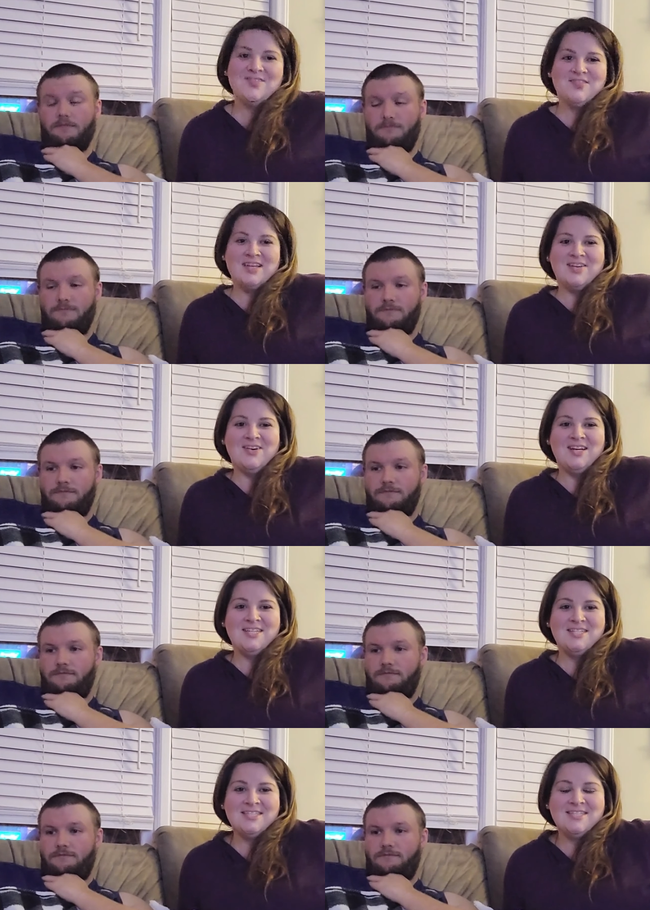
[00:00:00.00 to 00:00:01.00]
Speaker 1: Oh my
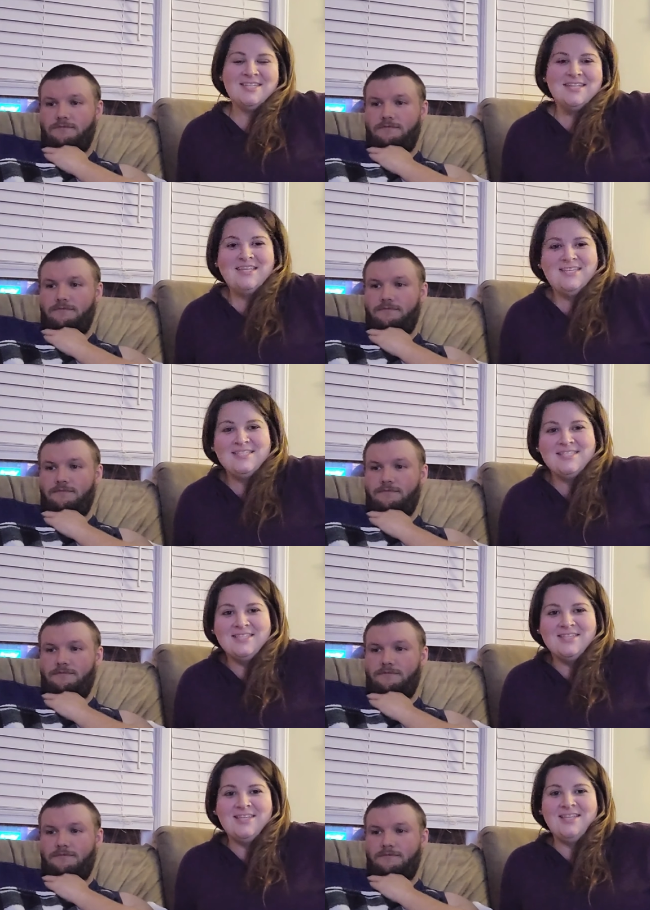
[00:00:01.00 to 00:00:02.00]
gosh. He's
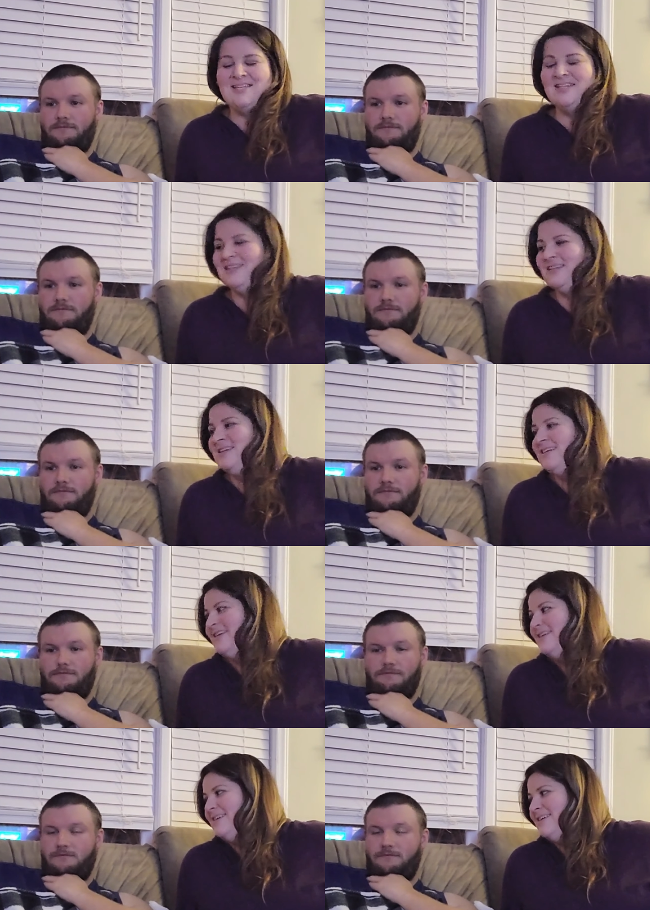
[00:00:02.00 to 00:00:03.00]
silly.
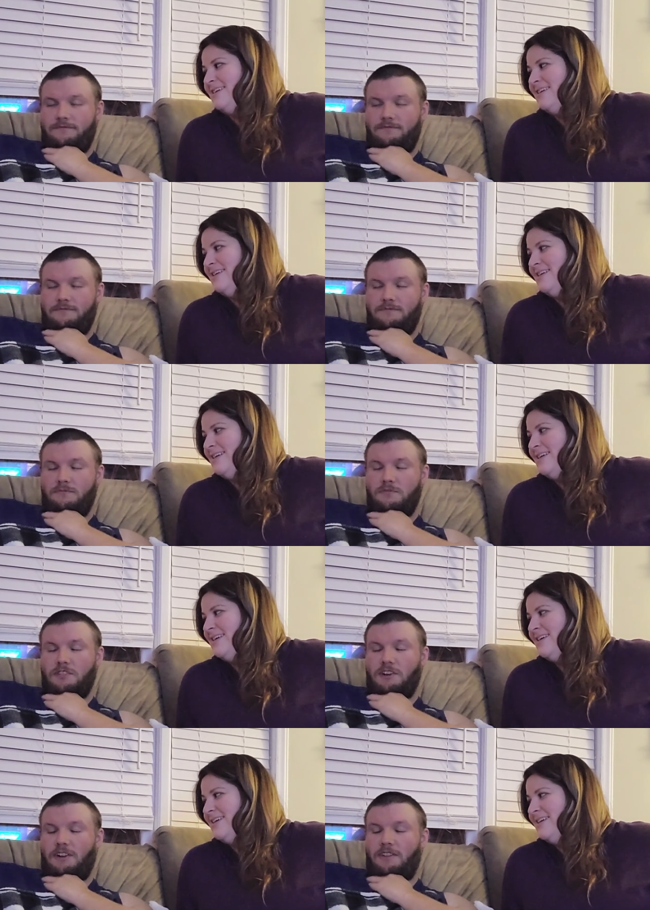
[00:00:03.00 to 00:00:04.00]

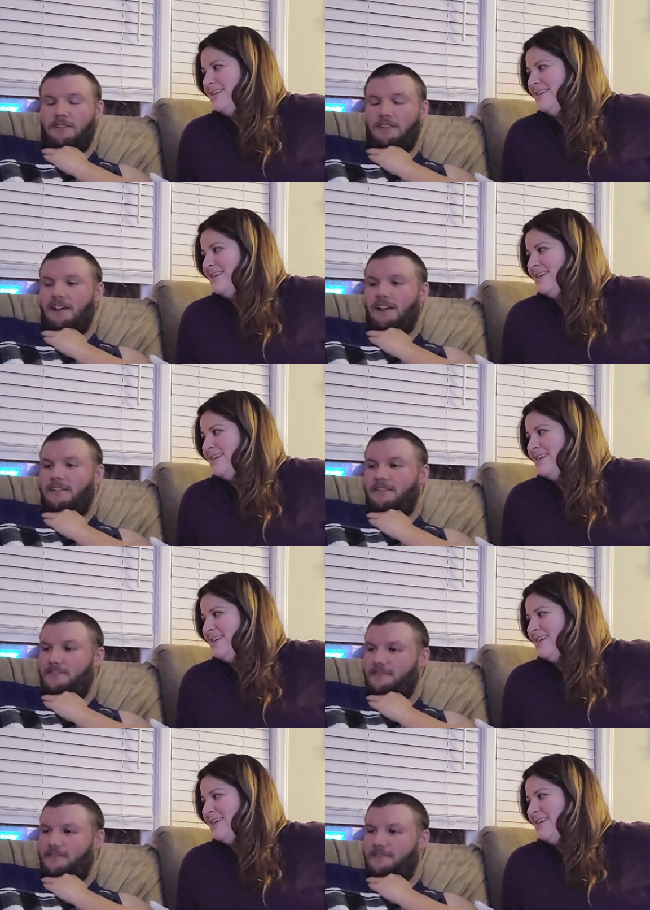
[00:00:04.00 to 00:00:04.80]
Speaker 2: Scarred for life.